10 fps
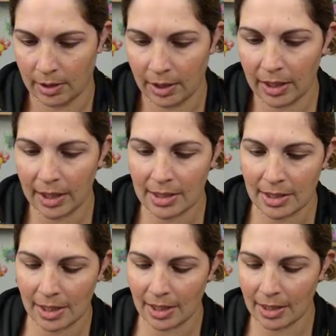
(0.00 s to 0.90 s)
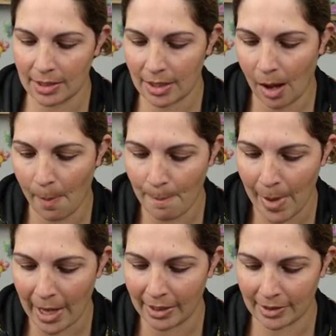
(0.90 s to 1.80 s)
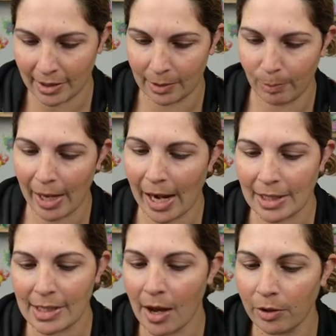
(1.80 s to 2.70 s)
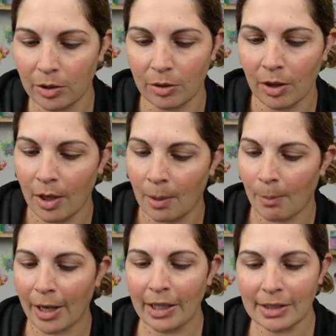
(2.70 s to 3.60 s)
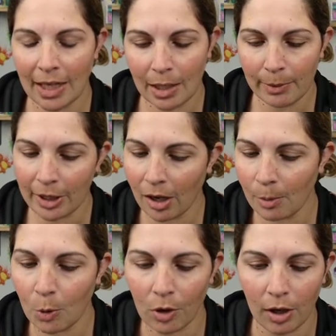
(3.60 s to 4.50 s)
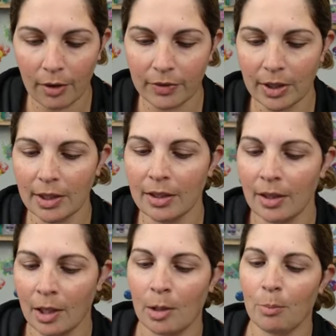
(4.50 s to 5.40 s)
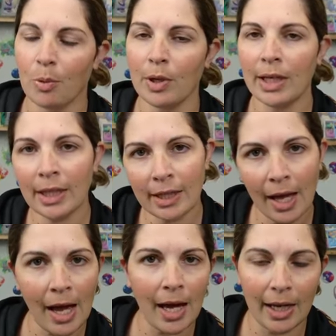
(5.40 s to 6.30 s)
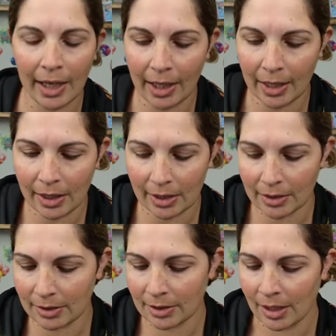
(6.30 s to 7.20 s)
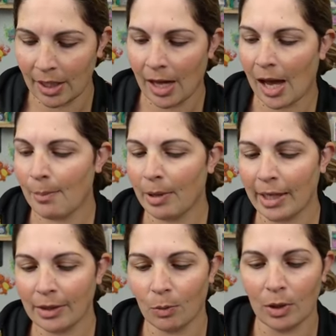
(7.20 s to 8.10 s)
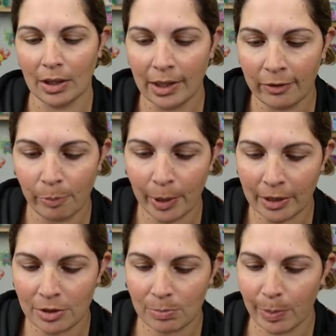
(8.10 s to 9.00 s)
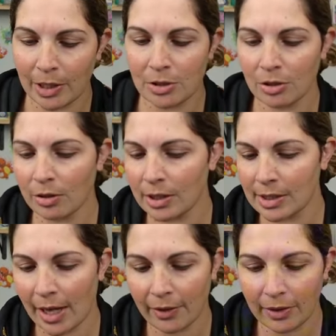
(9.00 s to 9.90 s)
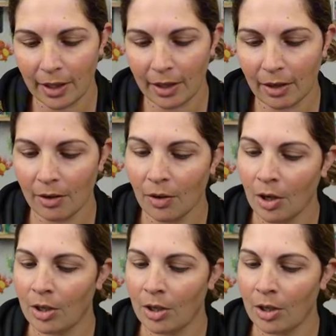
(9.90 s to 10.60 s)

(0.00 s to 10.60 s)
This is amazing. Man, I tell you, Mikey's got to be gone more often. Bring in the hot hands. I'm like the relief pitch pitcher that's out there.